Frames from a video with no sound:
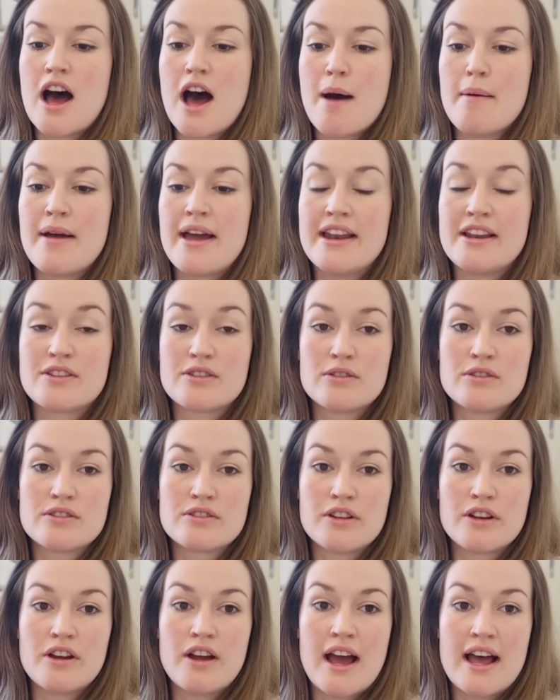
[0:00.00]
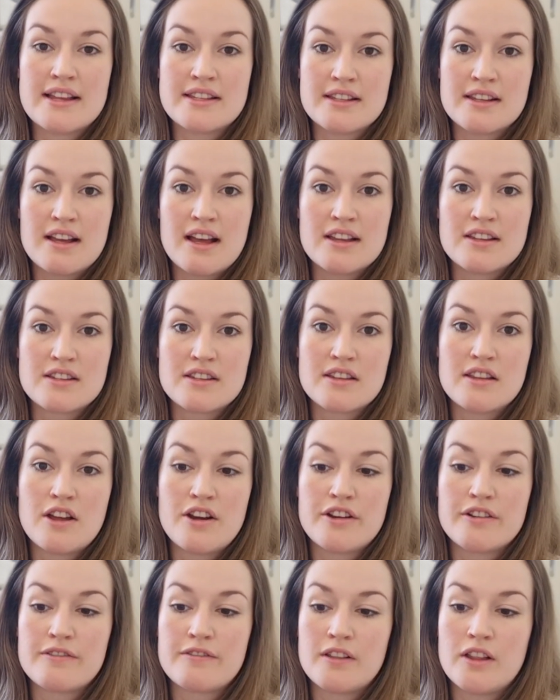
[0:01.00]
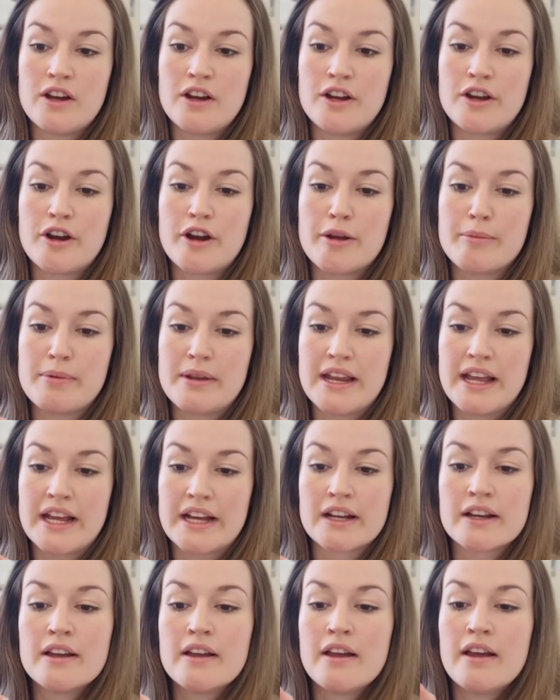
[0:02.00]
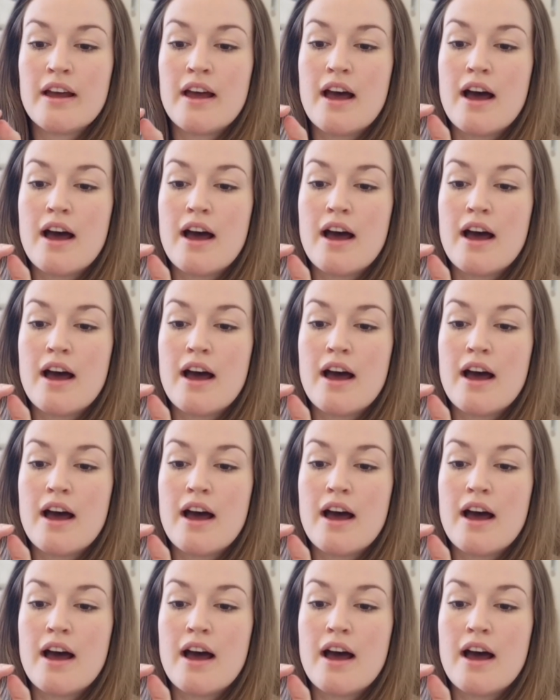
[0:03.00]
And it also has a slow flow opening,